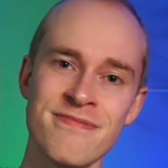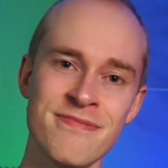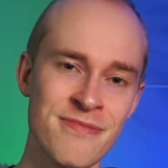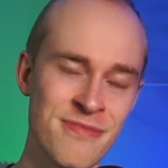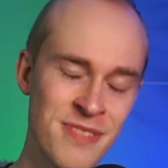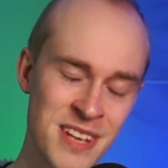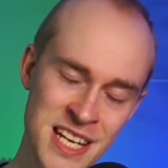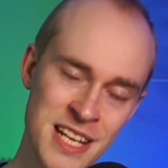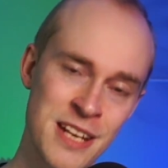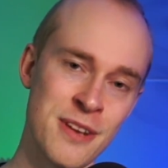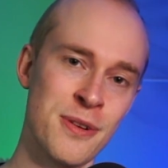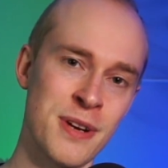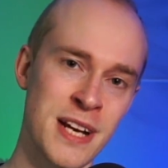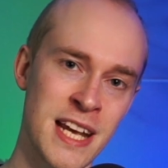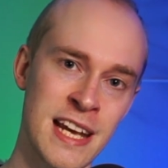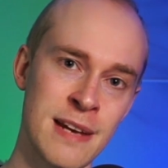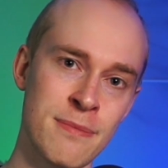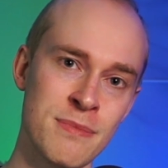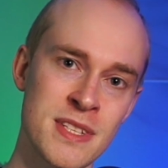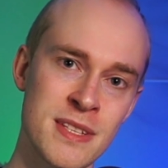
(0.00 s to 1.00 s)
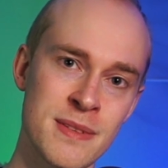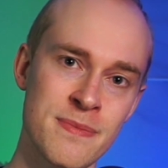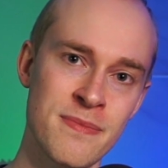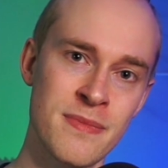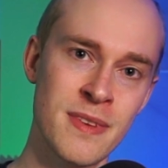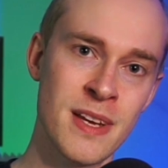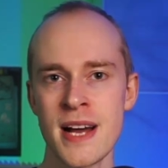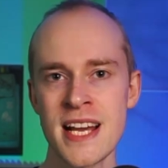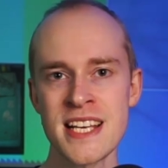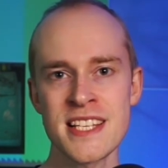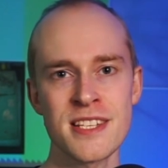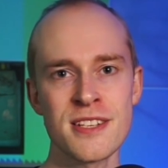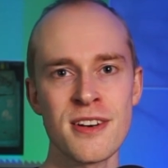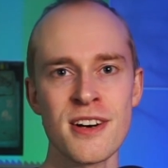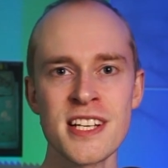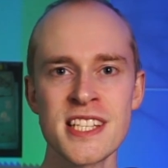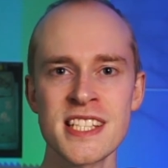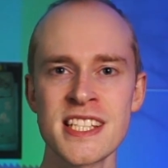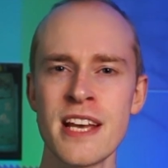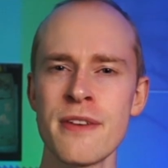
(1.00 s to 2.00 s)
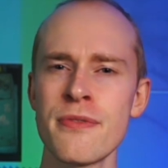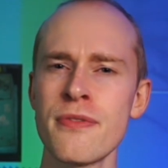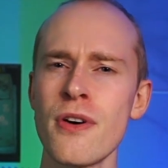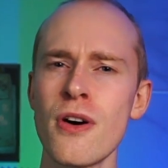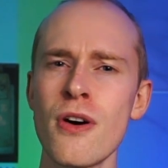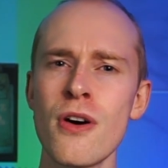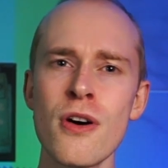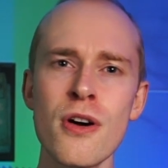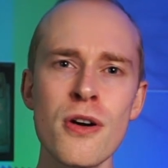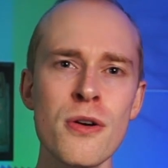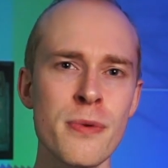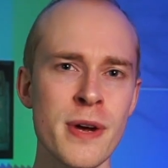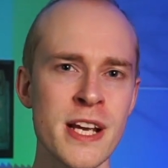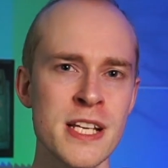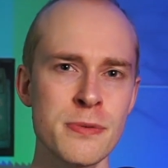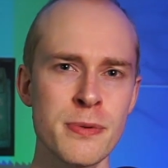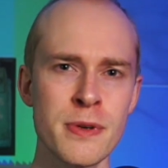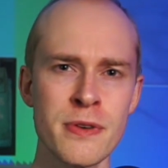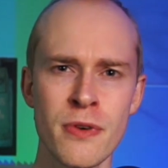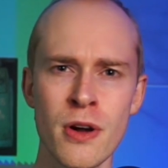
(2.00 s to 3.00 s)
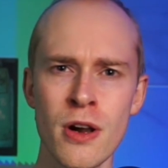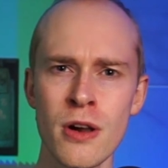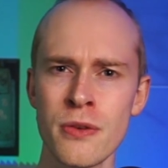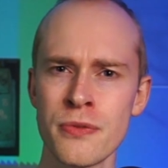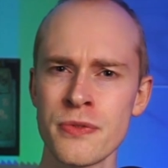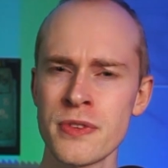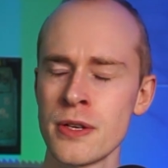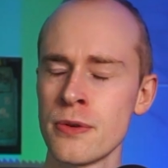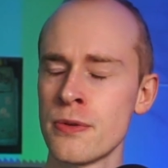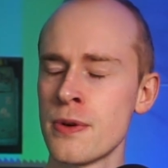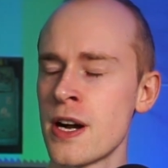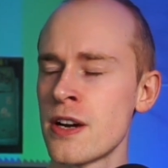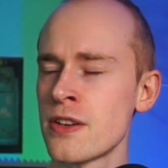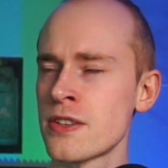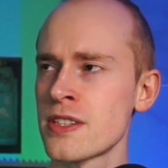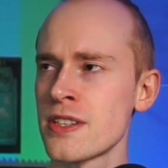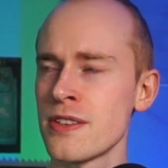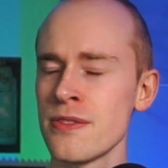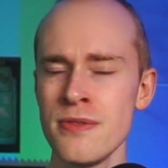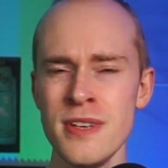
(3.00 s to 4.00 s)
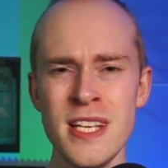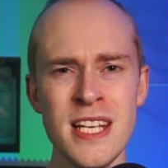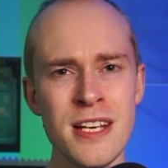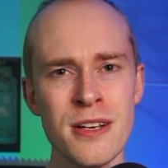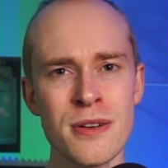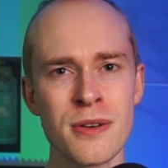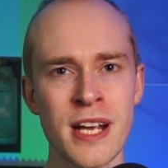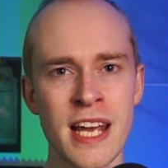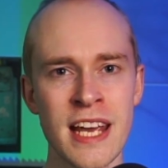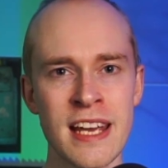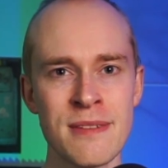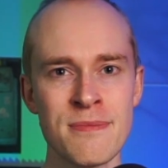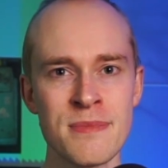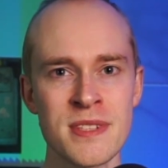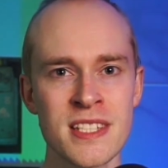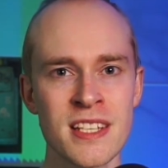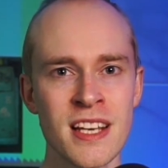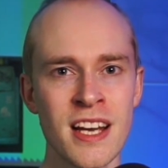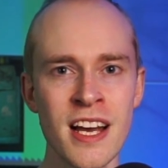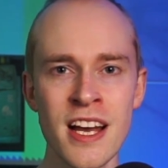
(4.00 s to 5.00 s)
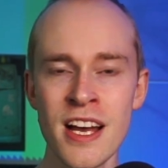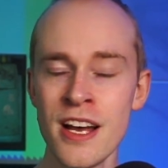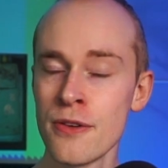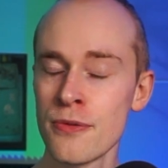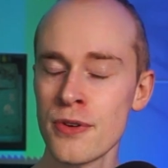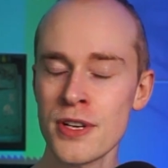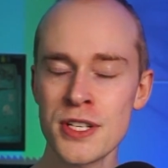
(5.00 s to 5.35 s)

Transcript: video games. My thoughts have always revolved around video games. For